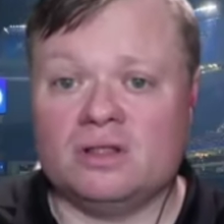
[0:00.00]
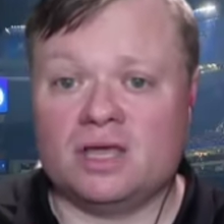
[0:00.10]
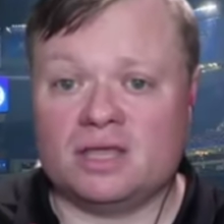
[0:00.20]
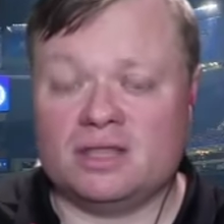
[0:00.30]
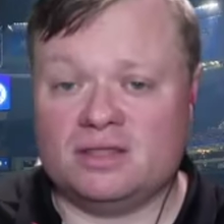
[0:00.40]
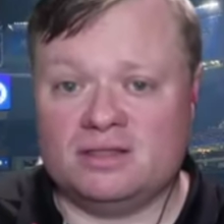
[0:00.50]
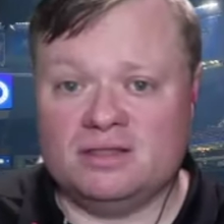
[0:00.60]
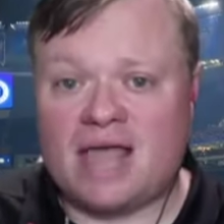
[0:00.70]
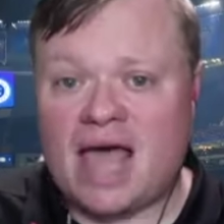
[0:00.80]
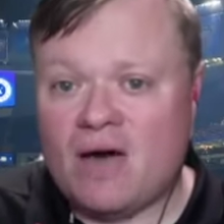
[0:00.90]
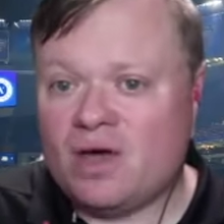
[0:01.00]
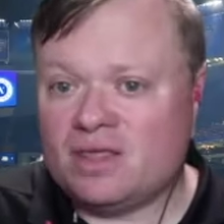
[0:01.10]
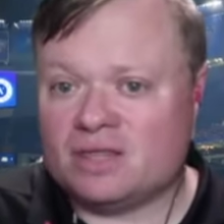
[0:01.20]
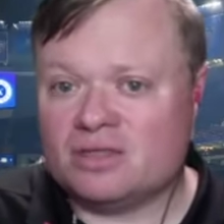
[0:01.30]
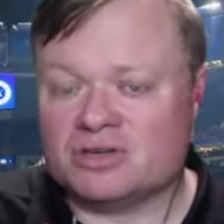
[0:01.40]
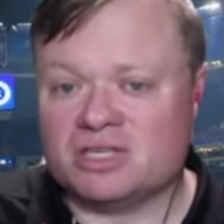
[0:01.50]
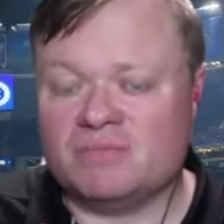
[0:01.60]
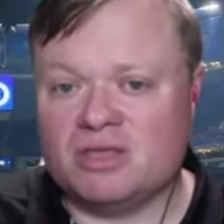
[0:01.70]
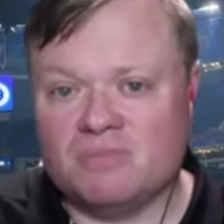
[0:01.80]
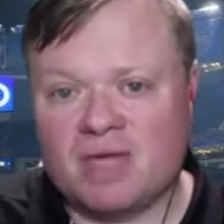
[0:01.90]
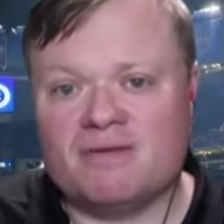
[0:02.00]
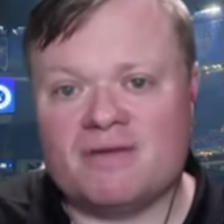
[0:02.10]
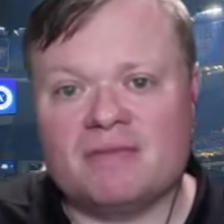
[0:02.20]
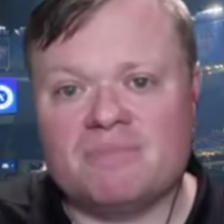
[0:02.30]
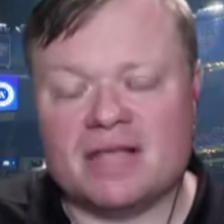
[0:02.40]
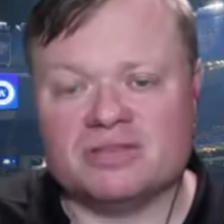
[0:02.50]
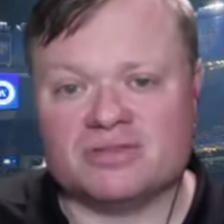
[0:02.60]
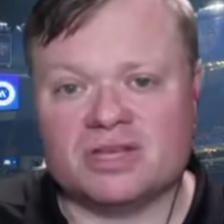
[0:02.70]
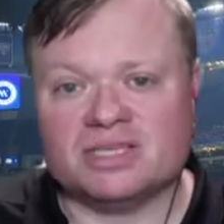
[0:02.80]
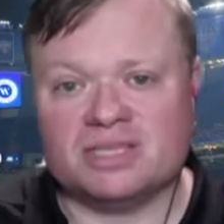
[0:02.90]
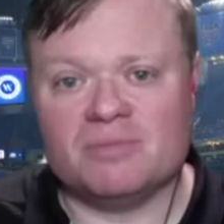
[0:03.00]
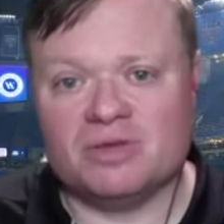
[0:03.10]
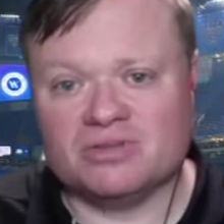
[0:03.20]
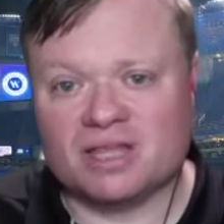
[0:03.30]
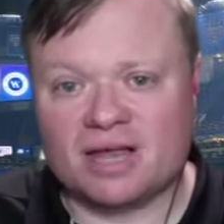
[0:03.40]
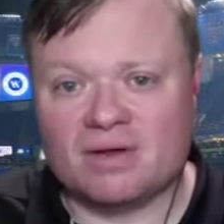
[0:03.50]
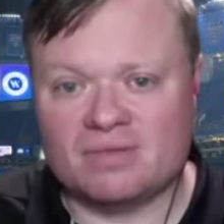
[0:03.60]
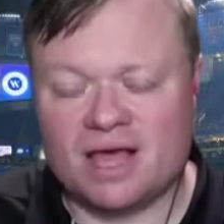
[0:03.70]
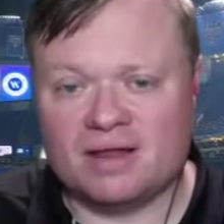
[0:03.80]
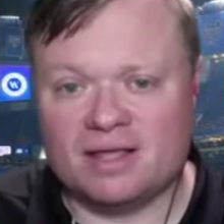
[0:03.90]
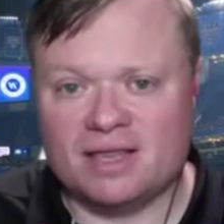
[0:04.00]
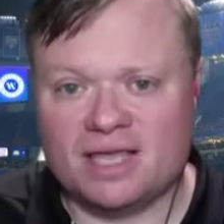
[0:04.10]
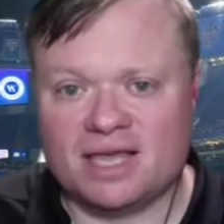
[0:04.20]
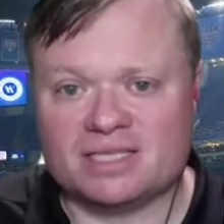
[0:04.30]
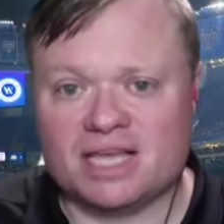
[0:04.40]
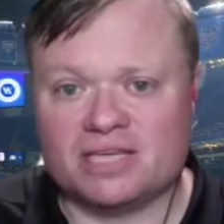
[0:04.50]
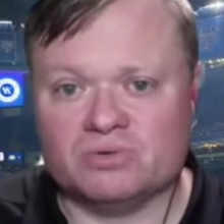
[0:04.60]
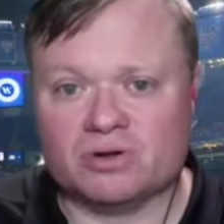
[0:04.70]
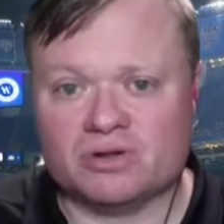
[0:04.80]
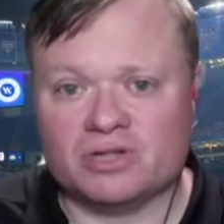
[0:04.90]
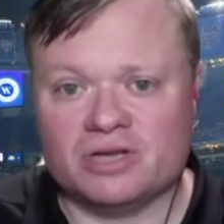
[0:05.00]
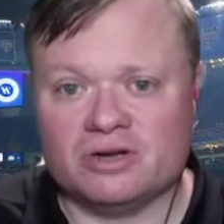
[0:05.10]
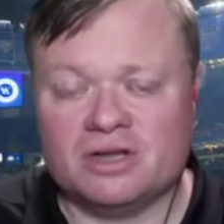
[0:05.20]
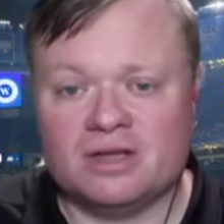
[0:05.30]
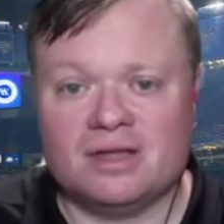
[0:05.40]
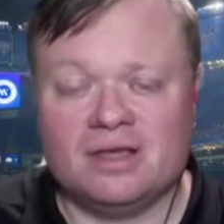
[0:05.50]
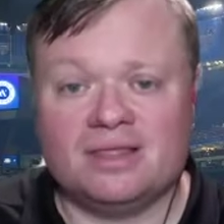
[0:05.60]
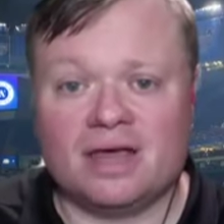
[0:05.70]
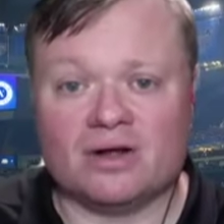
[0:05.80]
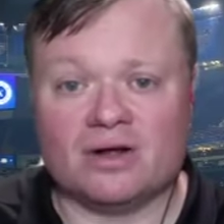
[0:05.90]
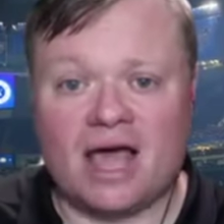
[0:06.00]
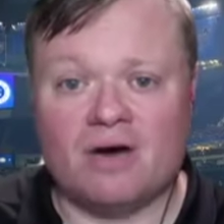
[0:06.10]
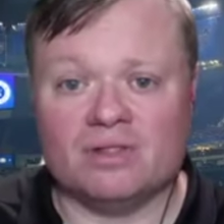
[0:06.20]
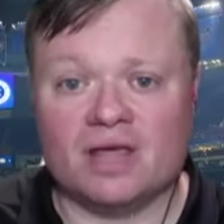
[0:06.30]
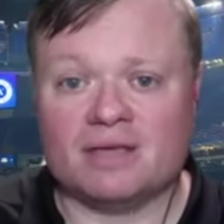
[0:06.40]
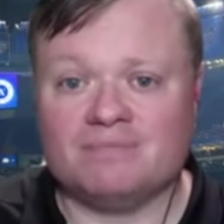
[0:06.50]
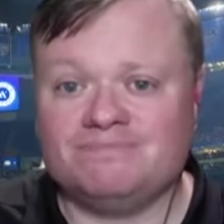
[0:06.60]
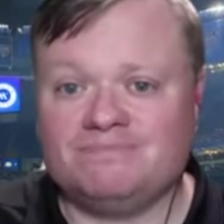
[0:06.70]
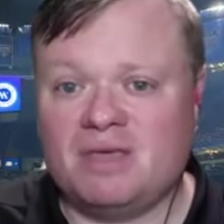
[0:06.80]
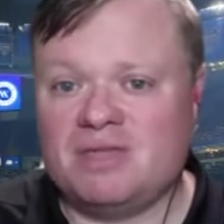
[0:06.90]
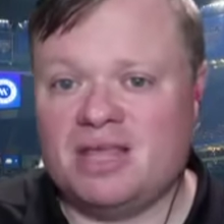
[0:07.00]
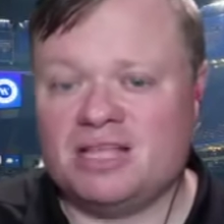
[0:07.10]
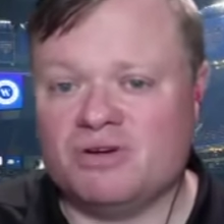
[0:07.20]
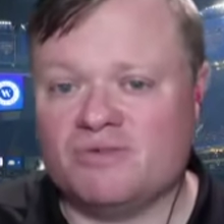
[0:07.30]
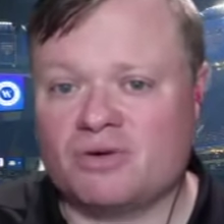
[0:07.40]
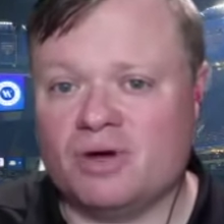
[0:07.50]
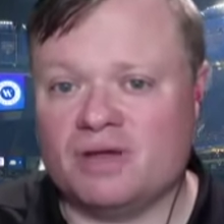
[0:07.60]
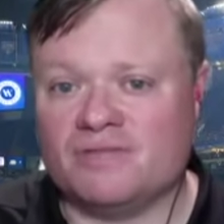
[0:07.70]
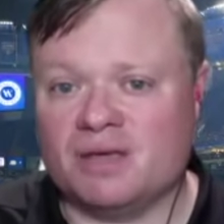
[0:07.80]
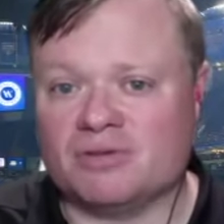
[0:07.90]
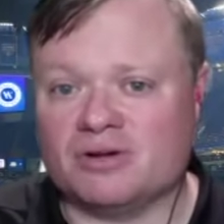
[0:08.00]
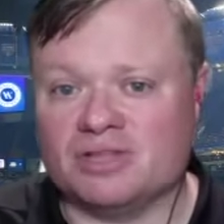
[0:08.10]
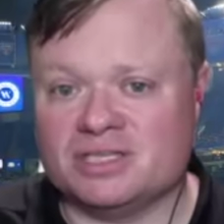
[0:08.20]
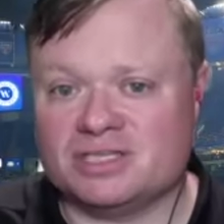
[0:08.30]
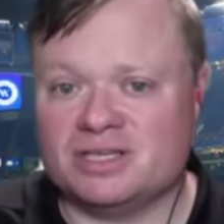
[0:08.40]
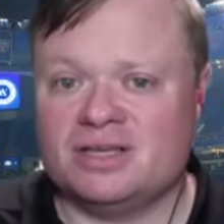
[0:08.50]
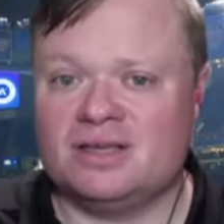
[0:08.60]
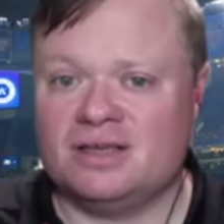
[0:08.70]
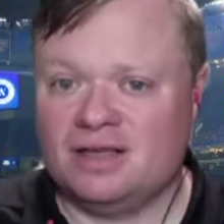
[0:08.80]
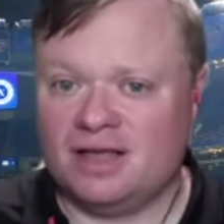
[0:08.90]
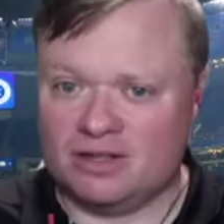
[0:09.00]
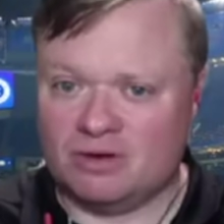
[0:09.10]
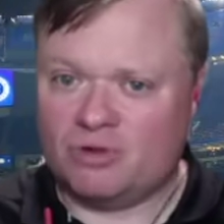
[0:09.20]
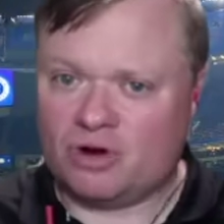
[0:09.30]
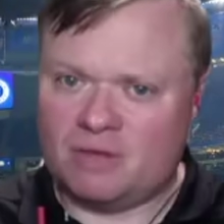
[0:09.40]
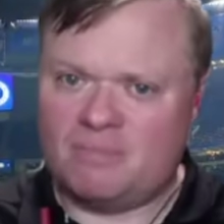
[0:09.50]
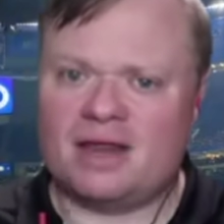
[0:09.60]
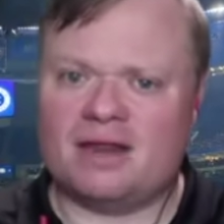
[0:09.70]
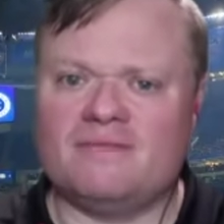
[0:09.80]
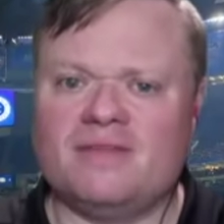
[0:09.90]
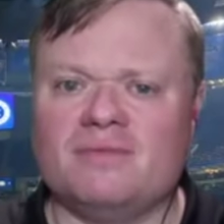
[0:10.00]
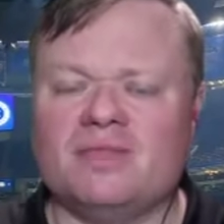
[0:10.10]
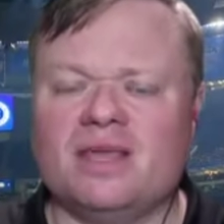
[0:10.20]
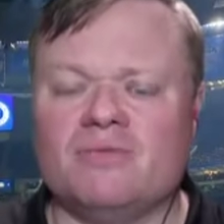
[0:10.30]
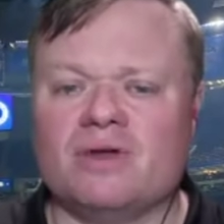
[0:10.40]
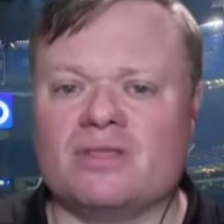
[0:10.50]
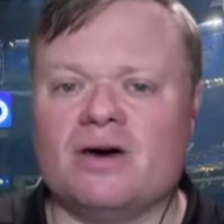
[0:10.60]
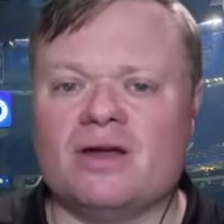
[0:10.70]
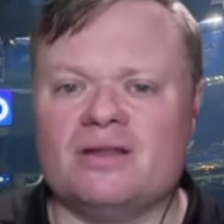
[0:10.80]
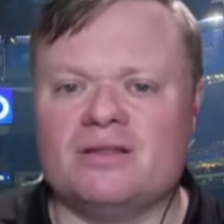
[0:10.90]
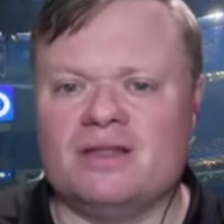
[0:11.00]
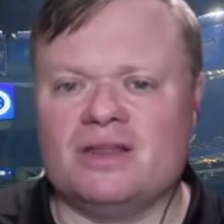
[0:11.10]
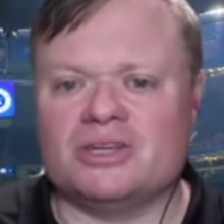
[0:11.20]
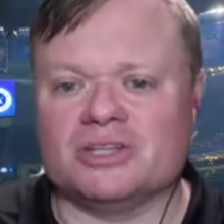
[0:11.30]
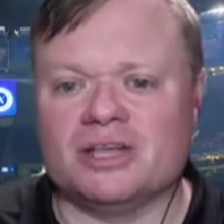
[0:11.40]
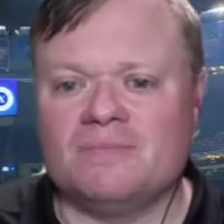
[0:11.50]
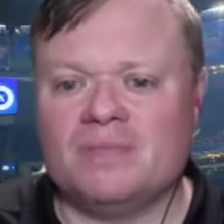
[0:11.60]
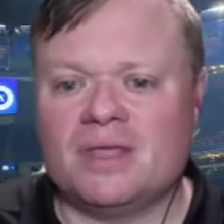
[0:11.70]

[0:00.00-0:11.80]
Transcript: Like now, I think there are some that you may have had penciled in as W's on that that Indiana schedule earlier that are now like mm, maybe that's more of a coin flip or at least a little more competitive than than you would have thought initially.